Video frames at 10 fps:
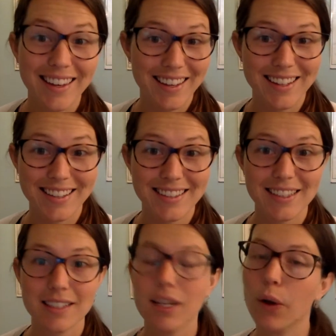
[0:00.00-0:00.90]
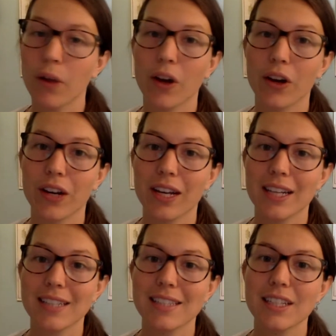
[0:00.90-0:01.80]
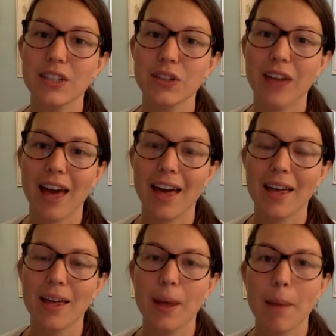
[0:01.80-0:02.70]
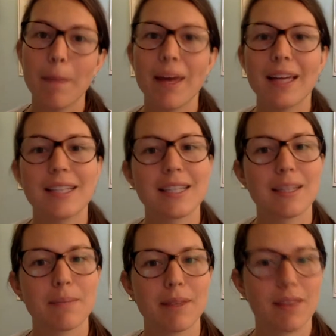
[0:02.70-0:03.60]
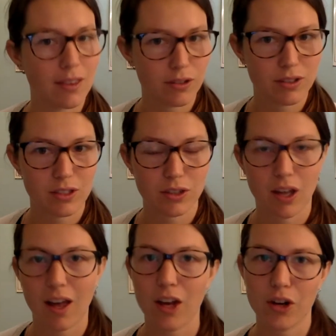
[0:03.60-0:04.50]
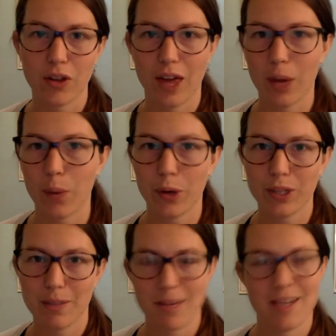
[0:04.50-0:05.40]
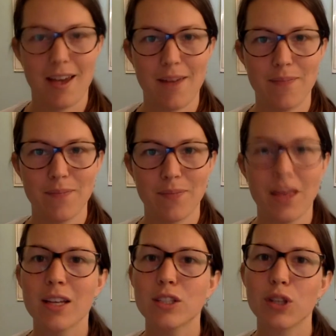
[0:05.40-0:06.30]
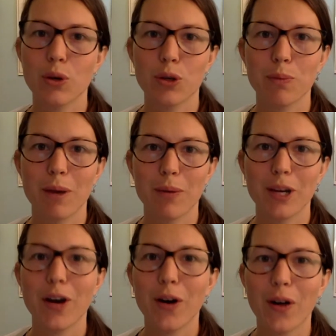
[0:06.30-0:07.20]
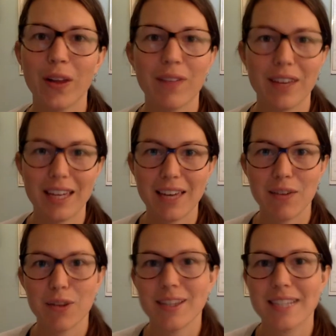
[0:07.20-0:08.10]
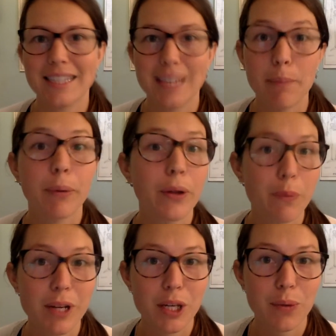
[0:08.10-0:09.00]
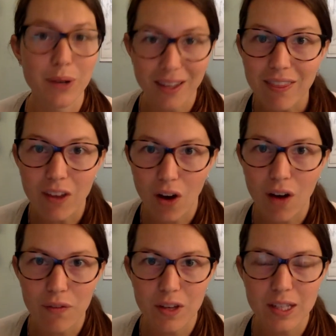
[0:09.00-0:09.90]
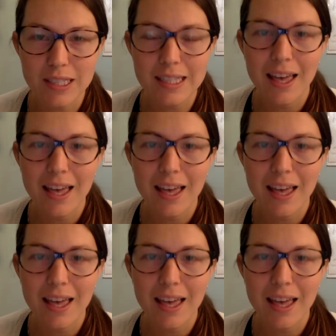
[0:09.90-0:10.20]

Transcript: is no longer needing to signal that, but it doesn't mean that there's still not underlying work to be done. So you may recall, if I gave you this example when you were in the office,